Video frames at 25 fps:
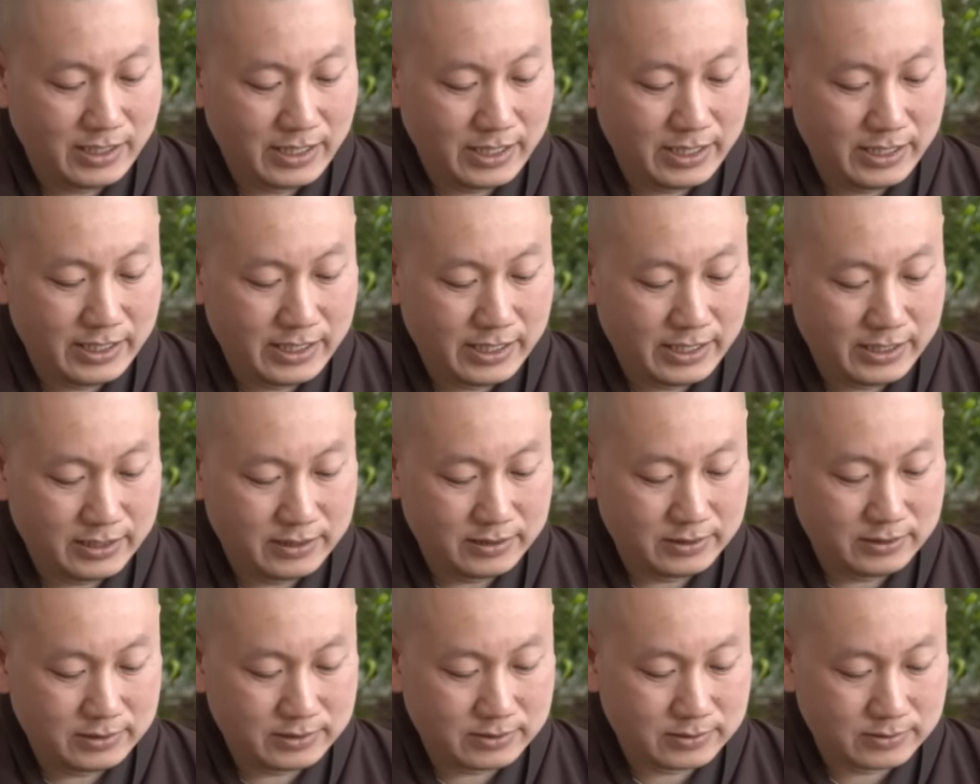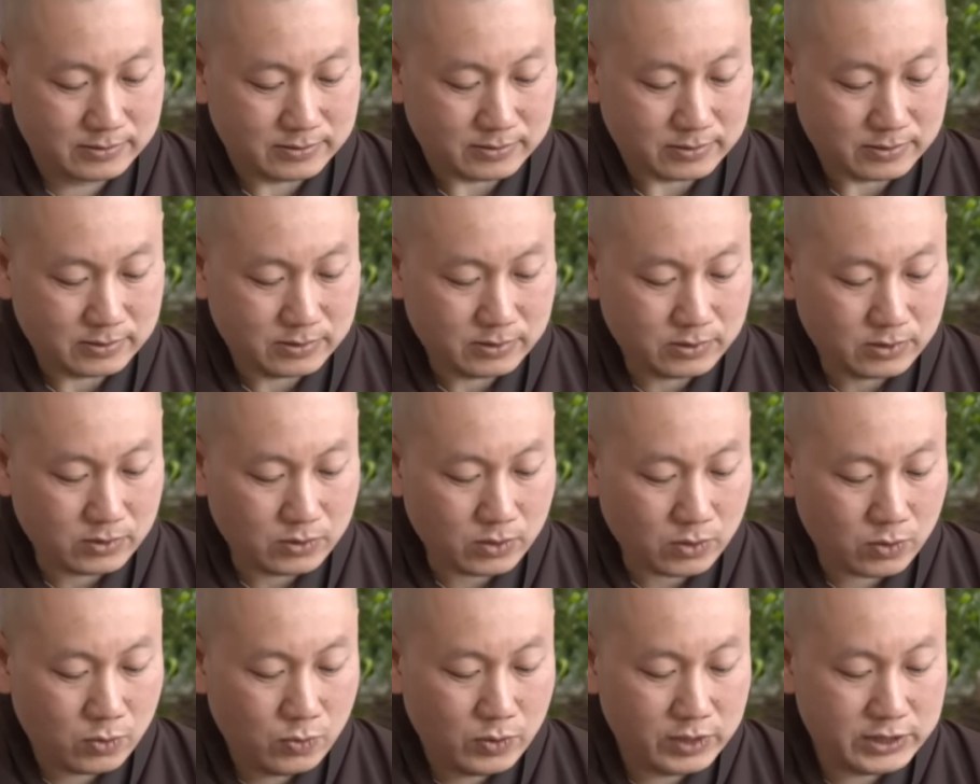And then
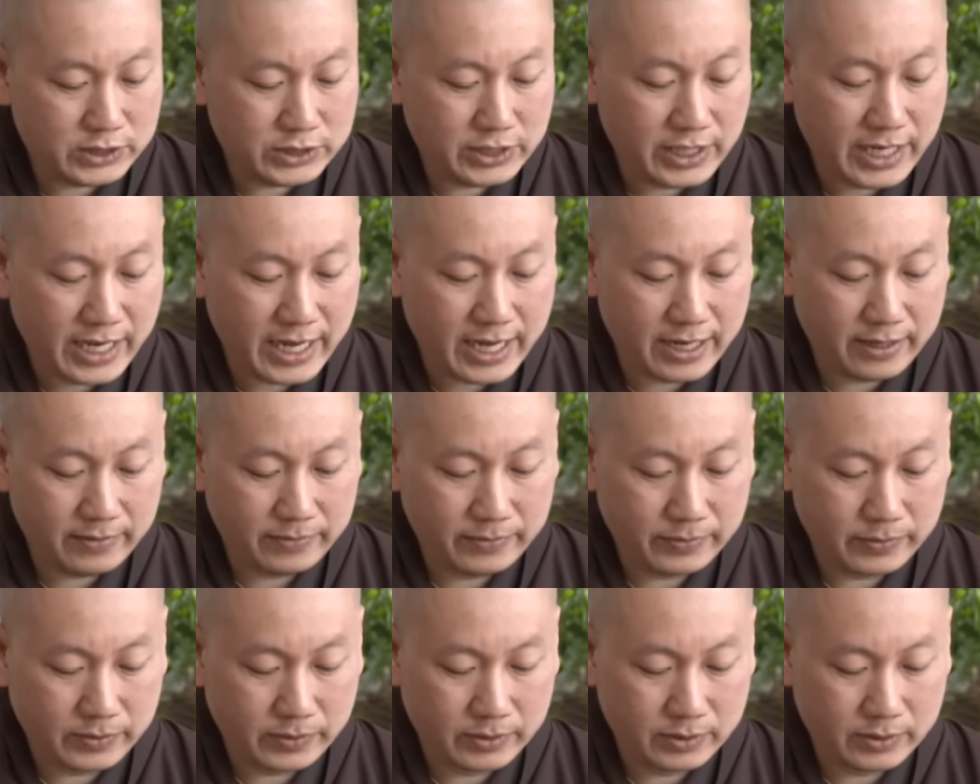once you have